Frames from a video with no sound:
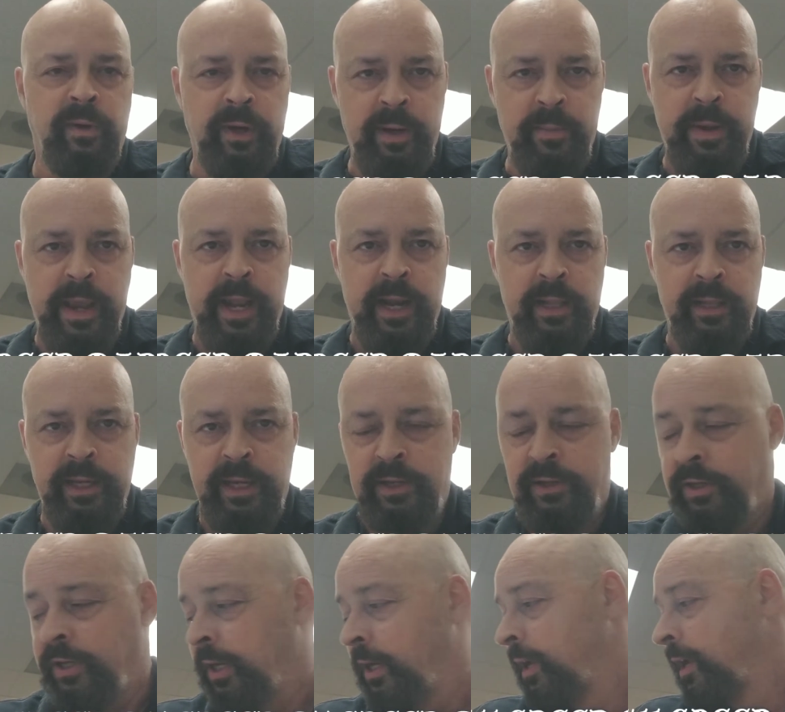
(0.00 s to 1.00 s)

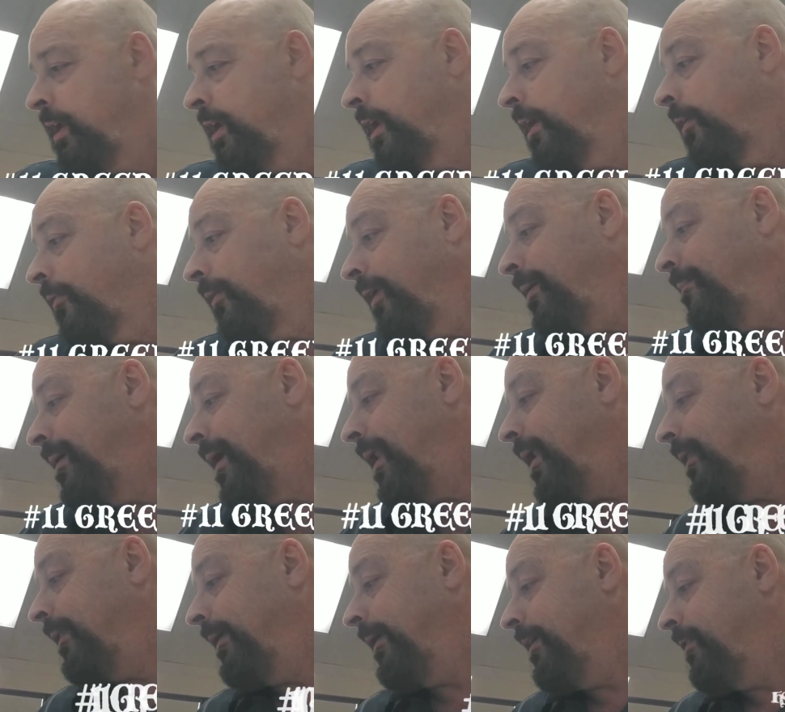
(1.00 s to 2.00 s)
MANALISHI. Green
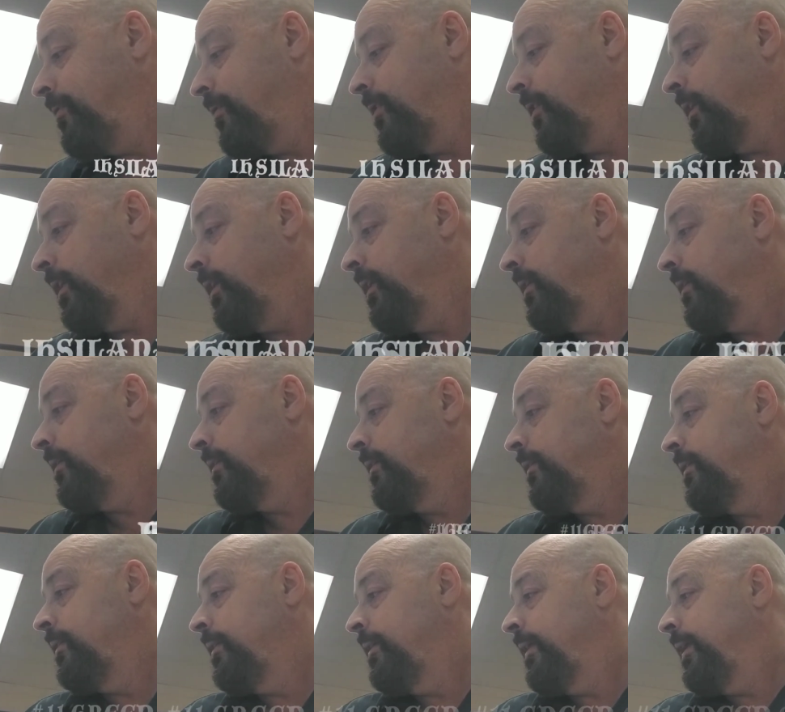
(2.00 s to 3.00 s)
MANALISHI
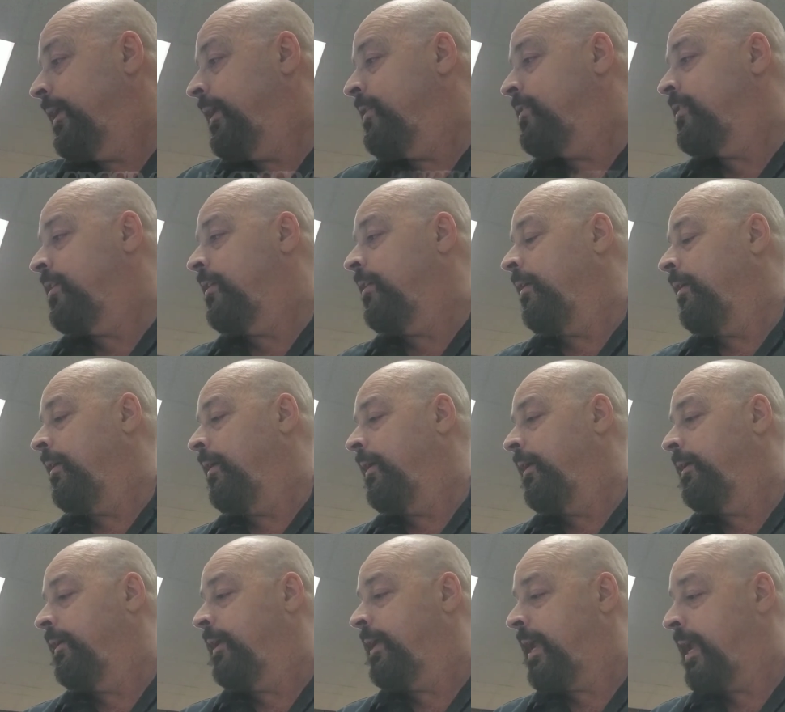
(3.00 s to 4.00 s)
isn't
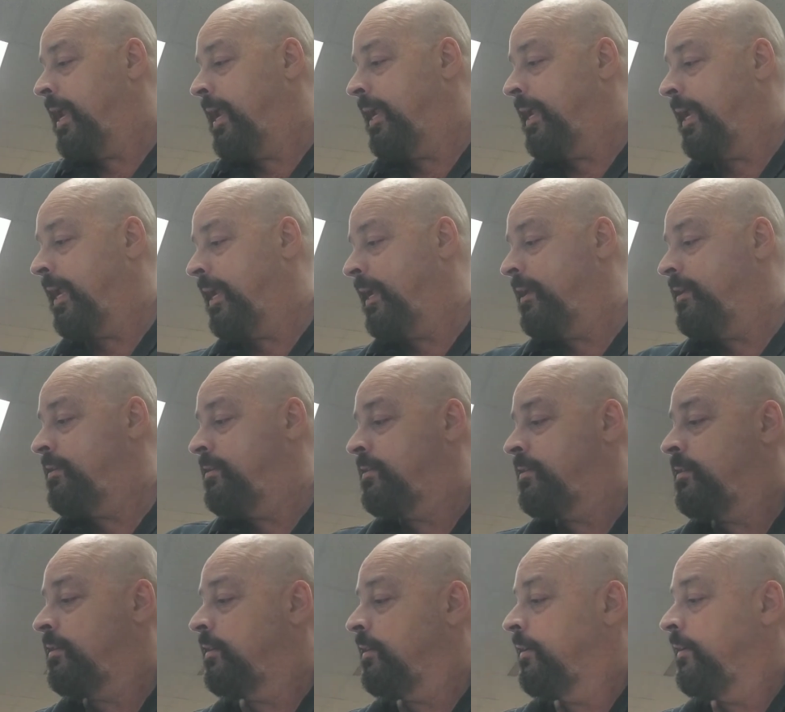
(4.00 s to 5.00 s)
on
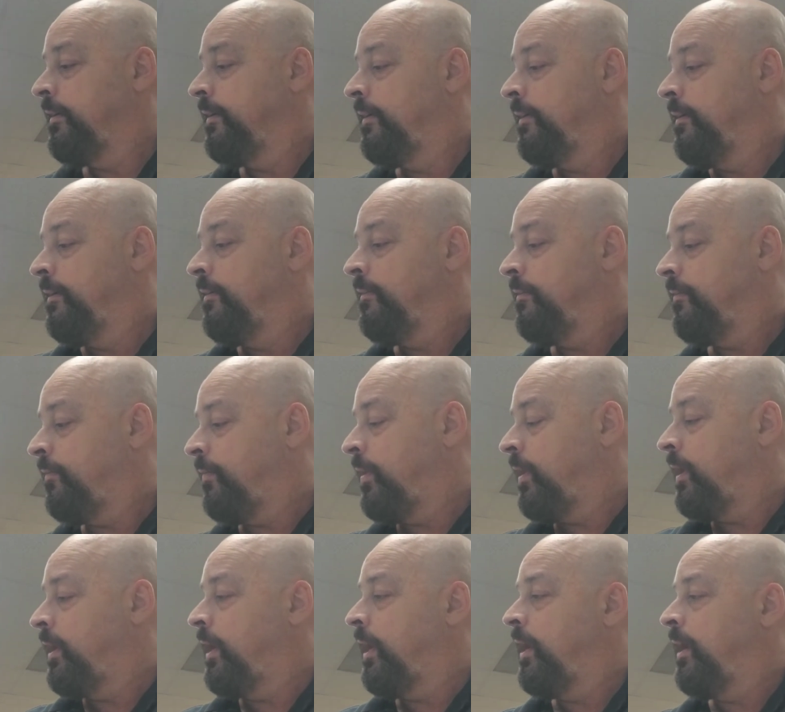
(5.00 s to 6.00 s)
KK's
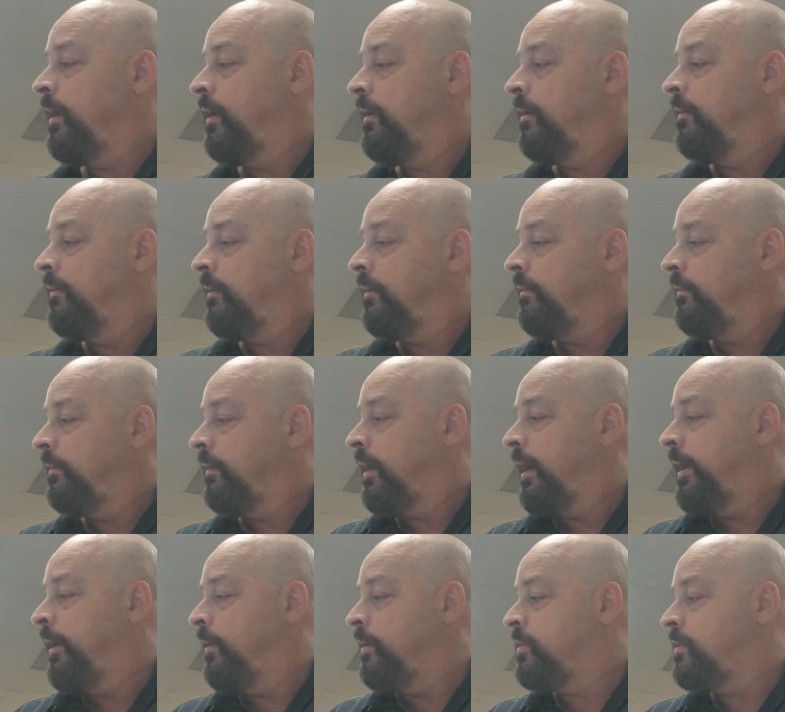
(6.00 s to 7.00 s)
freaking,
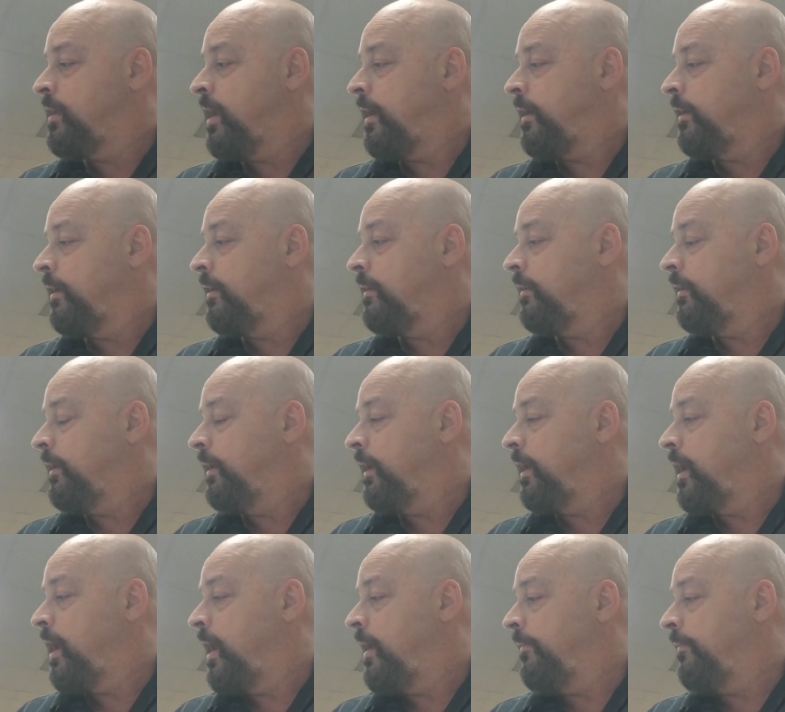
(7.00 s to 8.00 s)
I know it's technically a
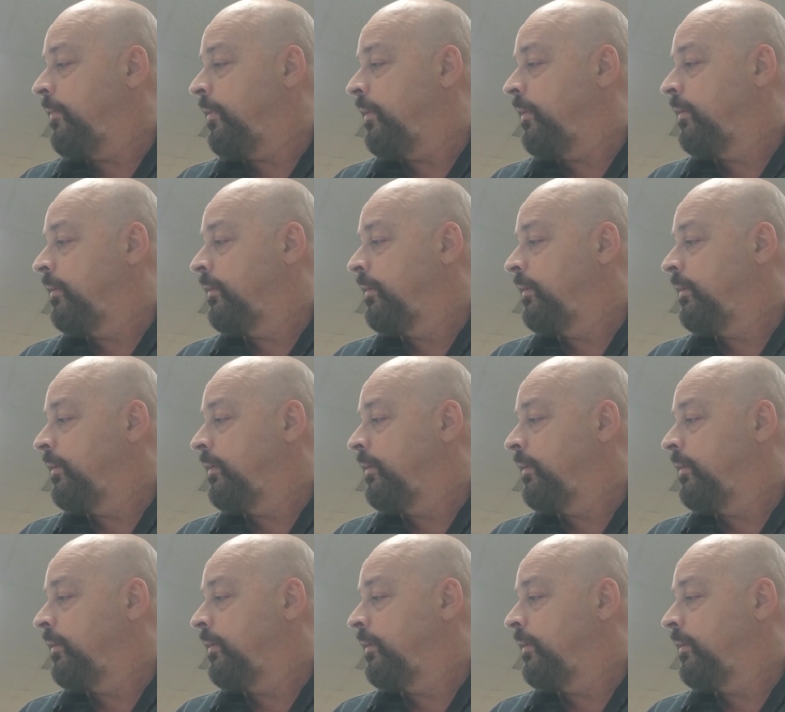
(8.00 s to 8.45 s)
cover,